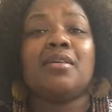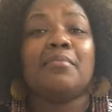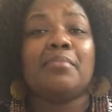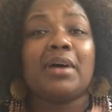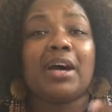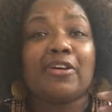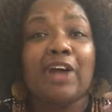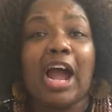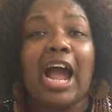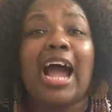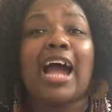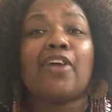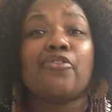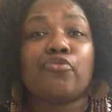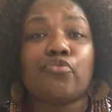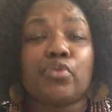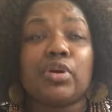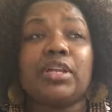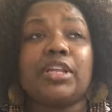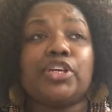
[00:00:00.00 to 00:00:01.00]
but I
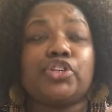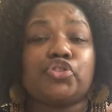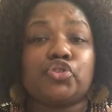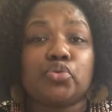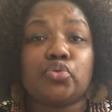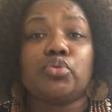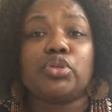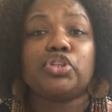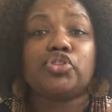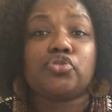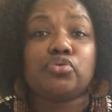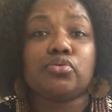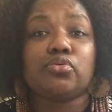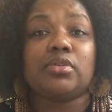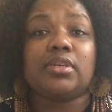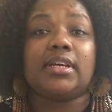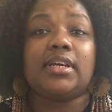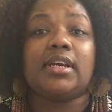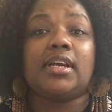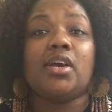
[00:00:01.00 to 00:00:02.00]
really, truly,
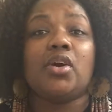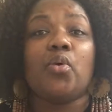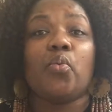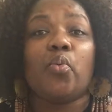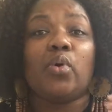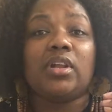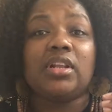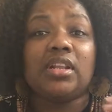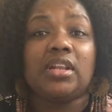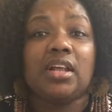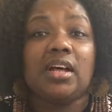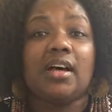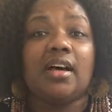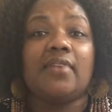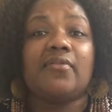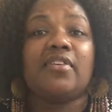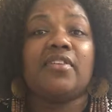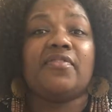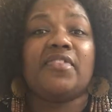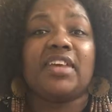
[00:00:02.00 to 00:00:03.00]
truly will
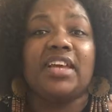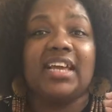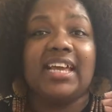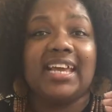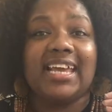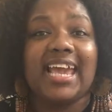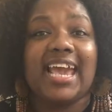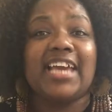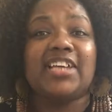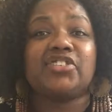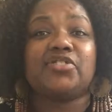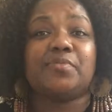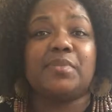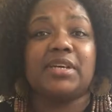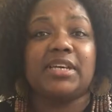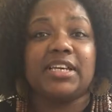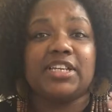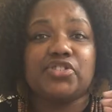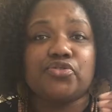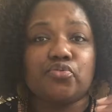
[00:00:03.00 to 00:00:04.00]
love if the
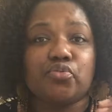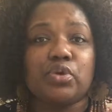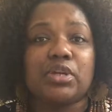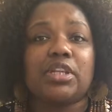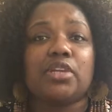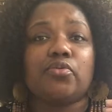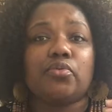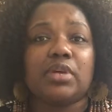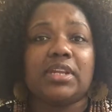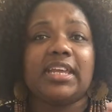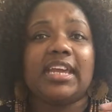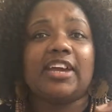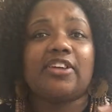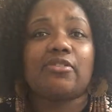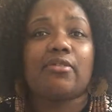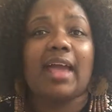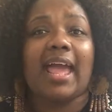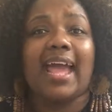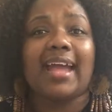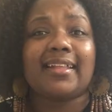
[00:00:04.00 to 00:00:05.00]
engagement is really, really
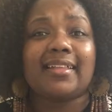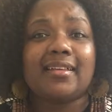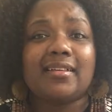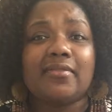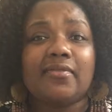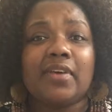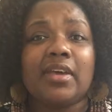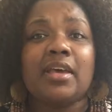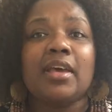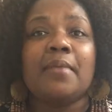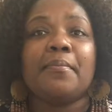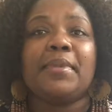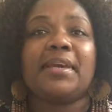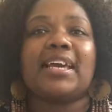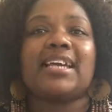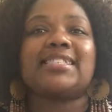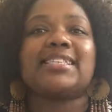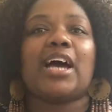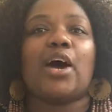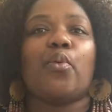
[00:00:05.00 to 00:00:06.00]
interactive
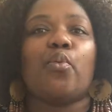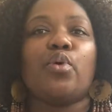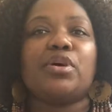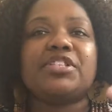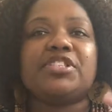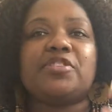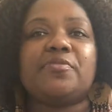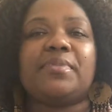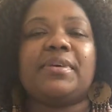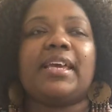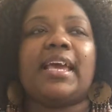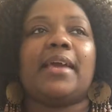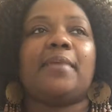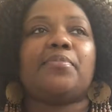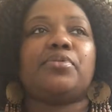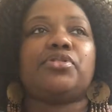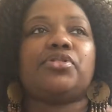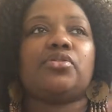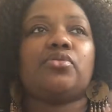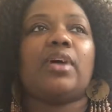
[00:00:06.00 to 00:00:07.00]
because I want to be
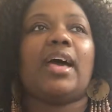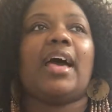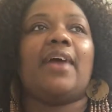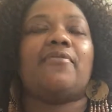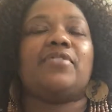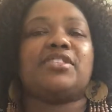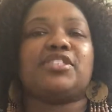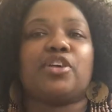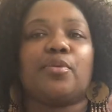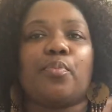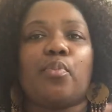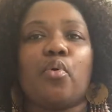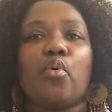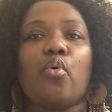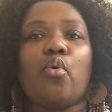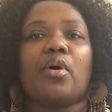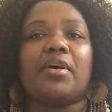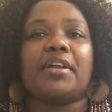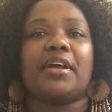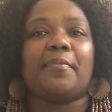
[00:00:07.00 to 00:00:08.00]
able to have a
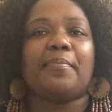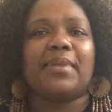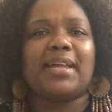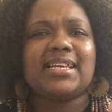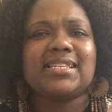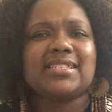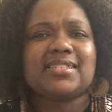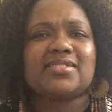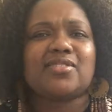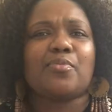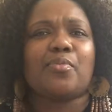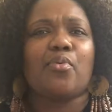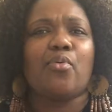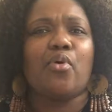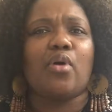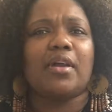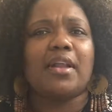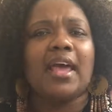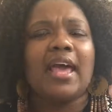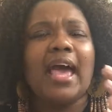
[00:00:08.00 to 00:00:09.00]
support, a place of
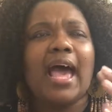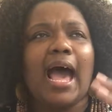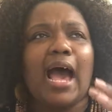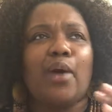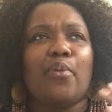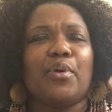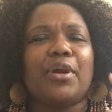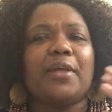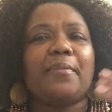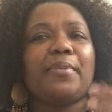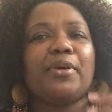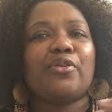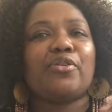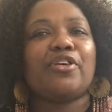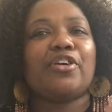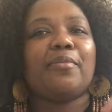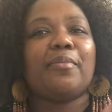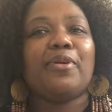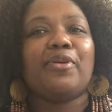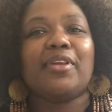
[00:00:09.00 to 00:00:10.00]
support. I want to build
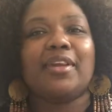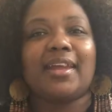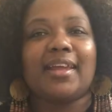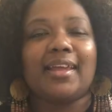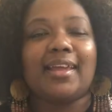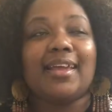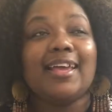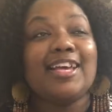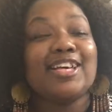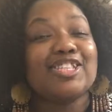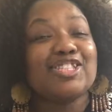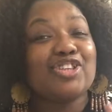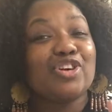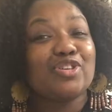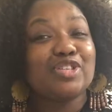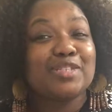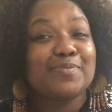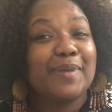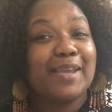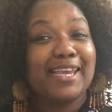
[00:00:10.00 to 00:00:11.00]
community.
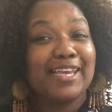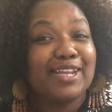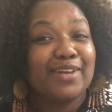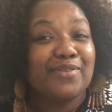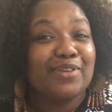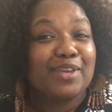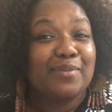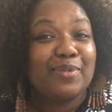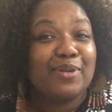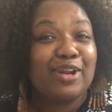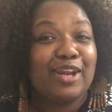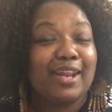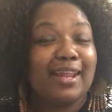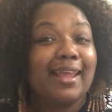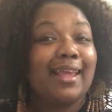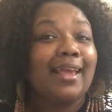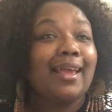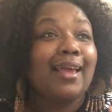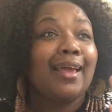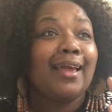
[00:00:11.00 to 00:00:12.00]
So, speaking of
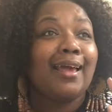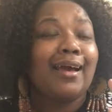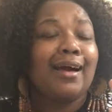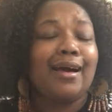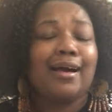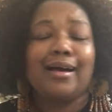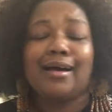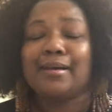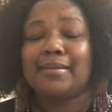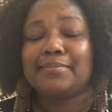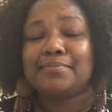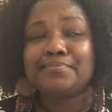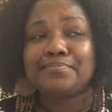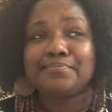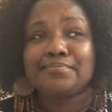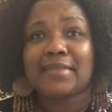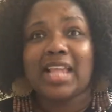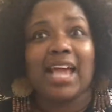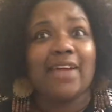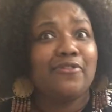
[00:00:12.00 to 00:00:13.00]
community, um,
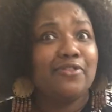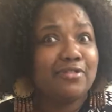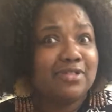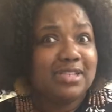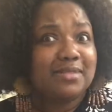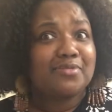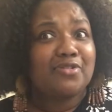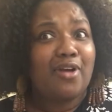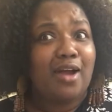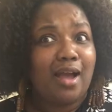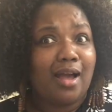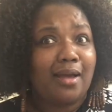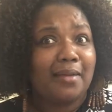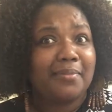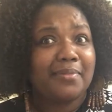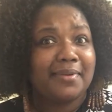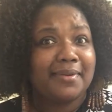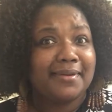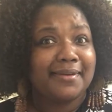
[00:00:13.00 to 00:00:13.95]
have you subscribed?